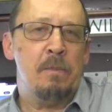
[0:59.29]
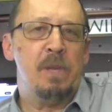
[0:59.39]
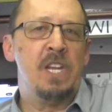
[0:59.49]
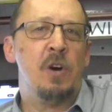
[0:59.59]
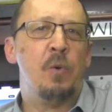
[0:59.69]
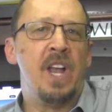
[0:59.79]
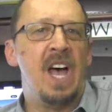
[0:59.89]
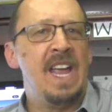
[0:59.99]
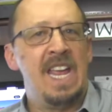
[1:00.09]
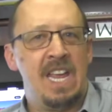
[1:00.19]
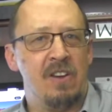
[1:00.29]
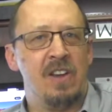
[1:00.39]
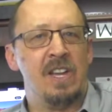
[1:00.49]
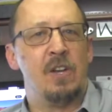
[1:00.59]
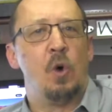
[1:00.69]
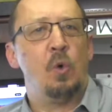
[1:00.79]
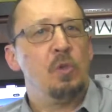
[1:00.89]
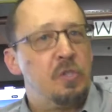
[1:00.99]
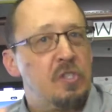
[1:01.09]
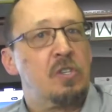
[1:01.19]
But you know, when I hear it,
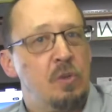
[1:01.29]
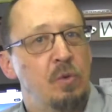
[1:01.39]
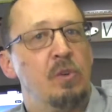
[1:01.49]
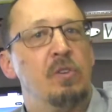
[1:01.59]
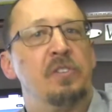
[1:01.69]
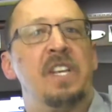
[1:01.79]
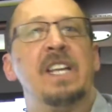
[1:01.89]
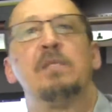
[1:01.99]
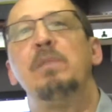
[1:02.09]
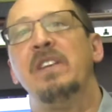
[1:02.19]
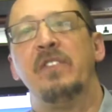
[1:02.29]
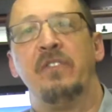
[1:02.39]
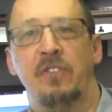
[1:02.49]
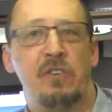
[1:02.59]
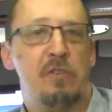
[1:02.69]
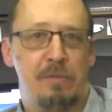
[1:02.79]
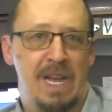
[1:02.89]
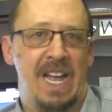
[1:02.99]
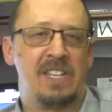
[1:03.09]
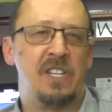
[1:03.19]
old school takes me even further
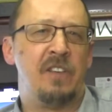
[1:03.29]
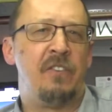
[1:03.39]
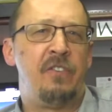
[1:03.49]
back to the